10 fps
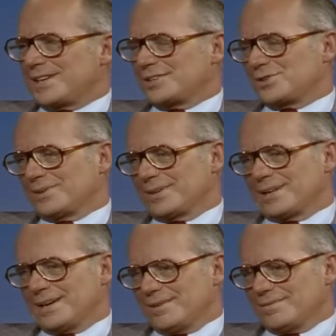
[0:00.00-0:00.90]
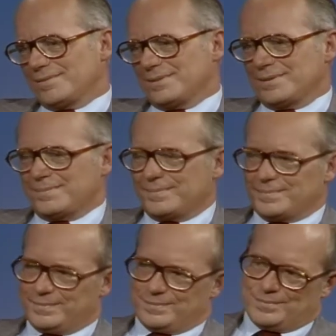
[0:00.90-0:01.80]
I certainly have uh,
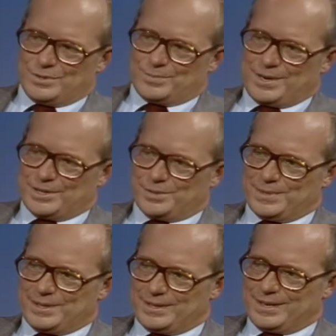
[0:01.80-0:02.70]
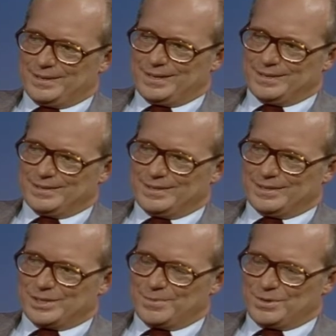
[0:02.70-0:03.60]
responsibility and, and,
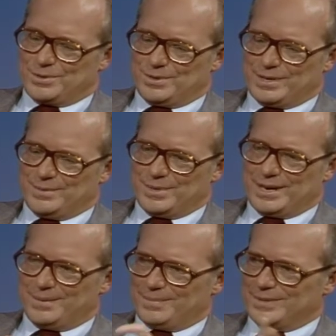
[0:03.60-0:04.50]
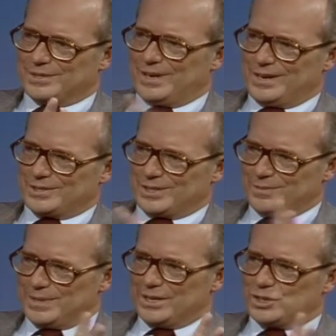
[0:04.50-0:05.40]
and some authority, but I'm, it's constantly
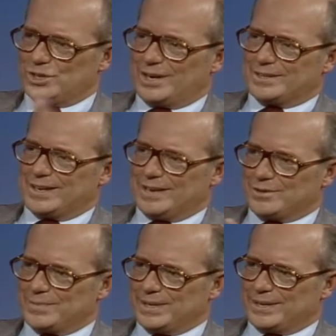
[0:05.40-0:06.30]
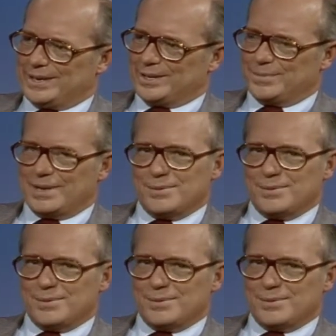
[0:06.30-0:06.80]
being checked and I have to be accountable.